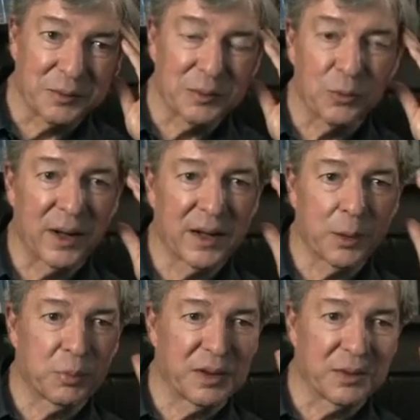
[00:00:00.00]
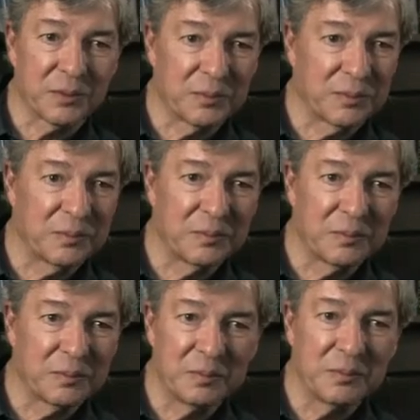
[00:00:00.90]
wake up in
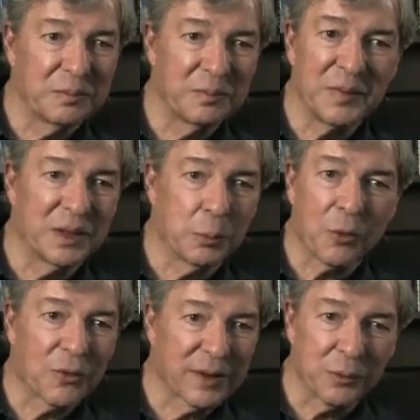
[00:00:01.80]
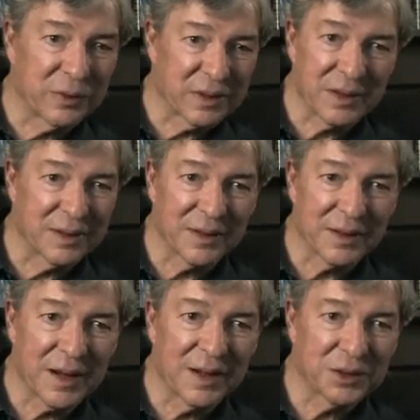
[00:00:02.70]
the morning with a clear
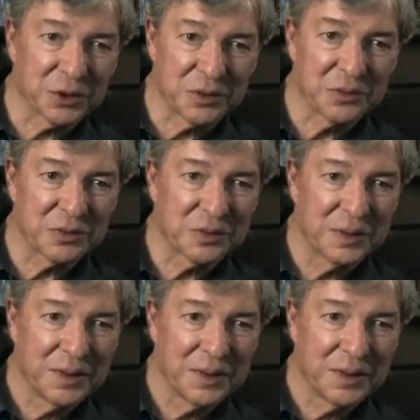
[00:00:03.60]
conscience?